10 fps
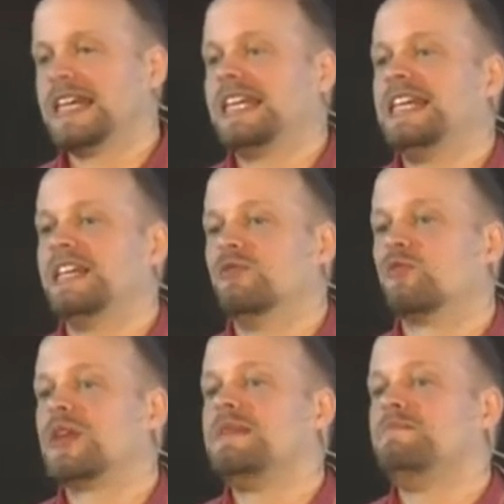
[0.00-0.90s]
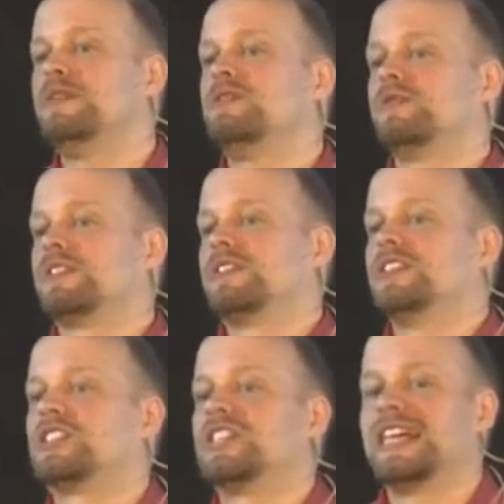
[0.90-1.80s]
that he had rebuilt
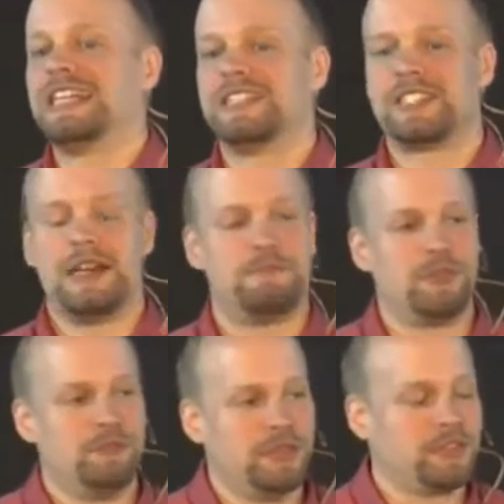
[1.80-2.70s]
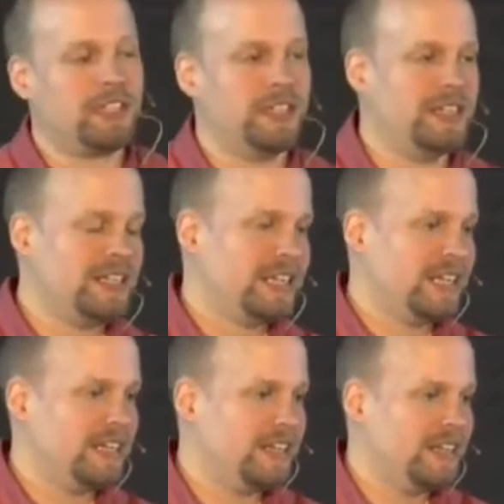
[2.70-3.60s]
the second temple, built
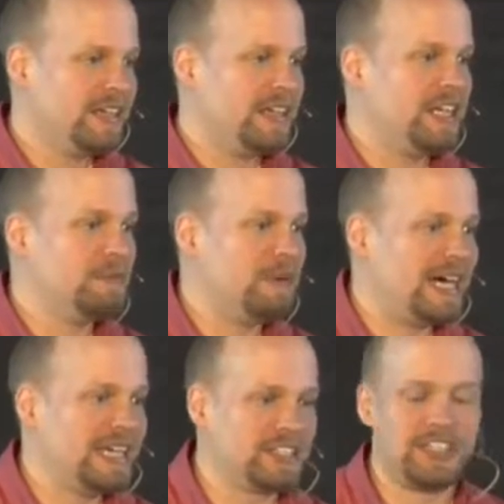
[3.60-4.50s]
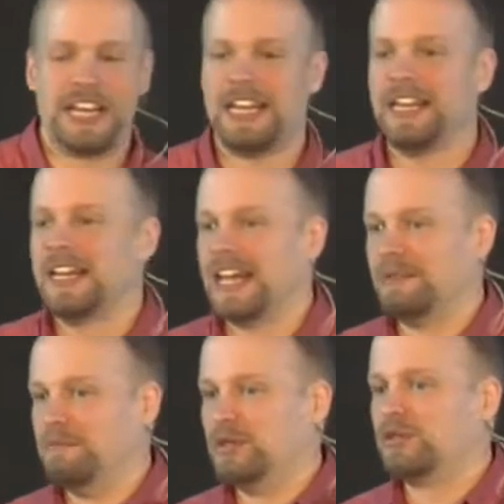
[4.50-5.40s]
in Nehemiah's day
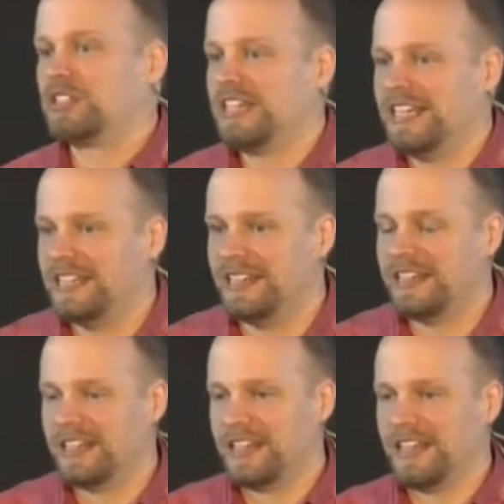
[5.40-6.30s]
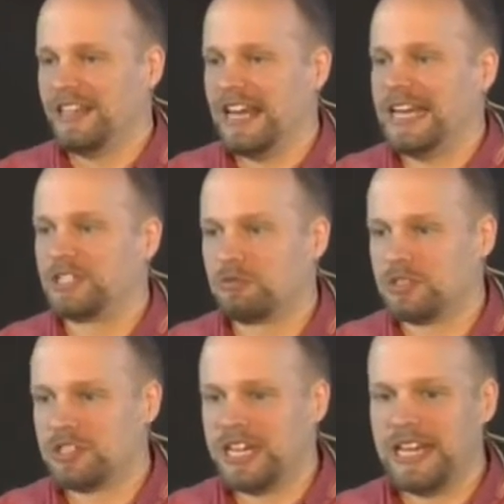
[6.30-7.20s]
and built in
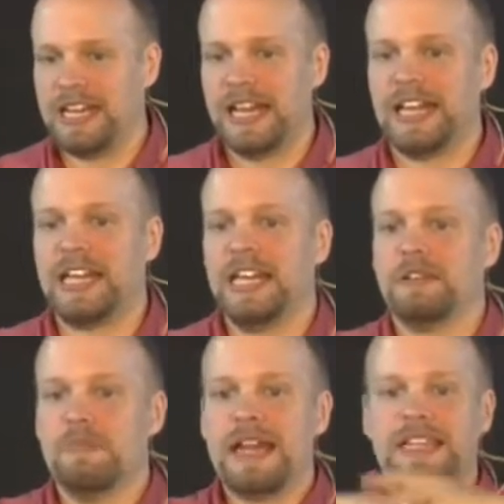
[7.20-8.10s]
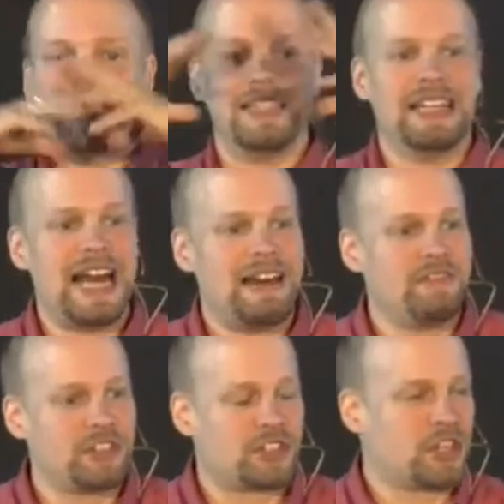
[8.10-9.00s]
Ezra's day. And he had made it
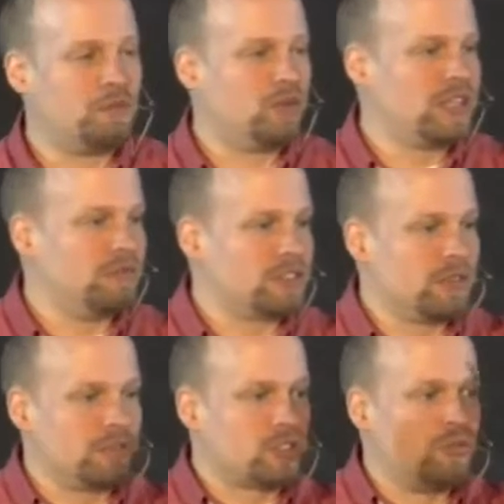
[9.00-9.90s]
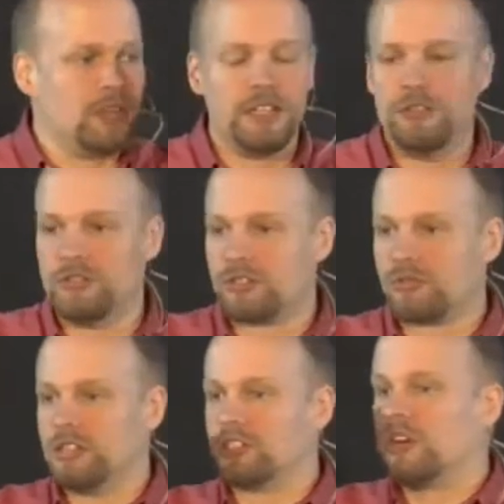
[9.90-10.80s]
lavish to the point that it was almost 22
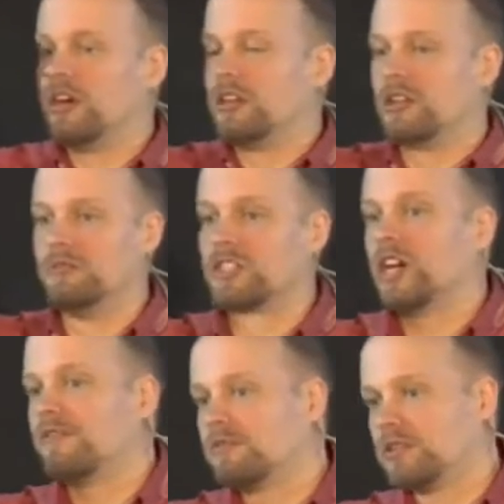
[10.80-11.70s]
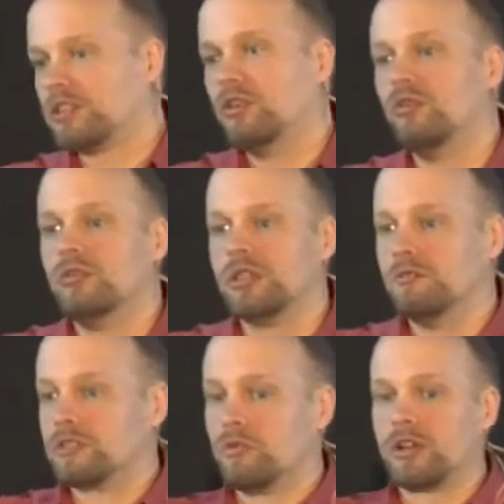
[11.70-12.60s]
stories tall, and it was covered with gold, and
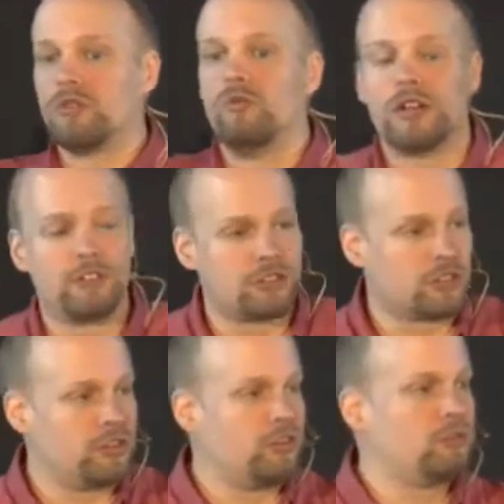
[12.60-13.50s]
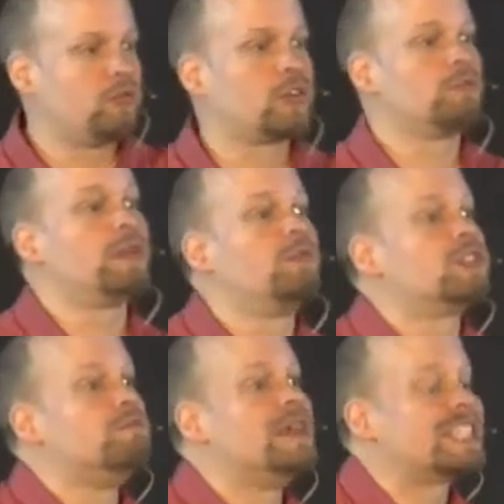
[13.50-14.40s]
it was one of the wonders of the known world. But it
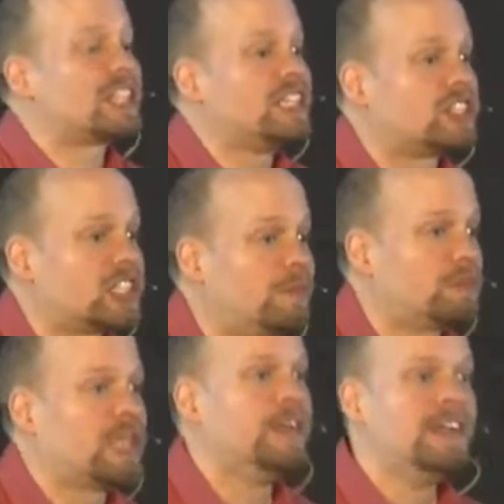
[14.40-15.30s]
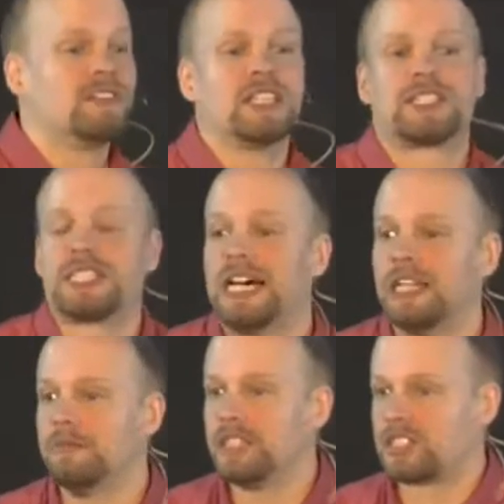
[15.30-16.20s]
was missing something that
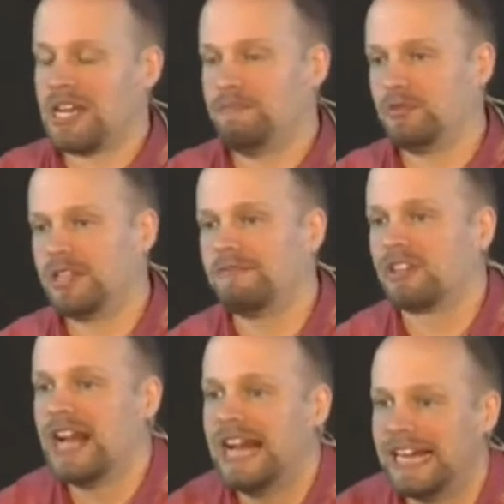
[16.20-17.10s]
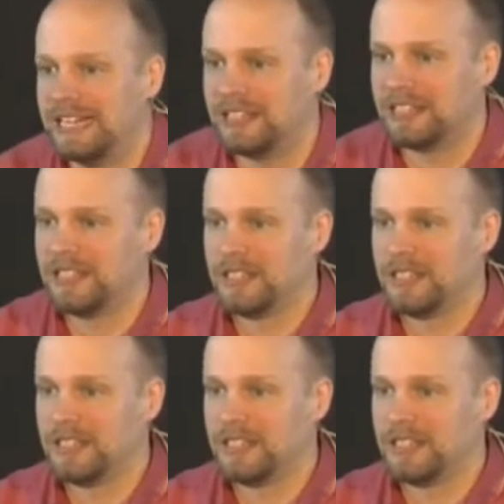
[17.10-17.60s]
Solomon's temple never had.